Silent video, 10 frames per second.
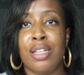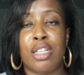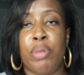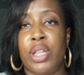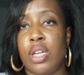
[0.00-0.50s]

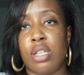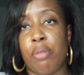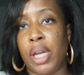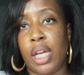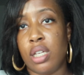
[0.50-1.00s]
To me, that
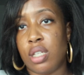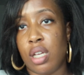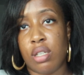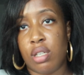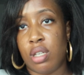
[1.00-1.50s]
doesn't make any
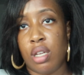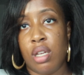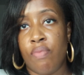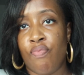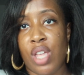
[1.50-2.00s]
sense.
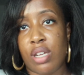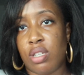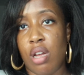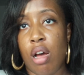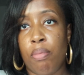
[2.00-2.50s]

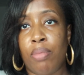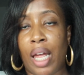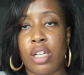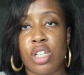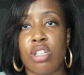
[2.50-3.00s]
That's dumb.
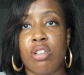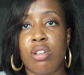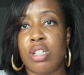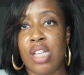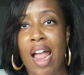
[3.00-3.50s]

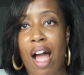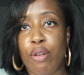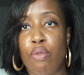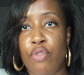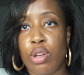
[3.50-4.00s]
Just say how
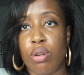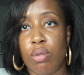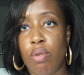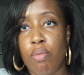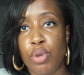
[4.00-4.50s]
you feel,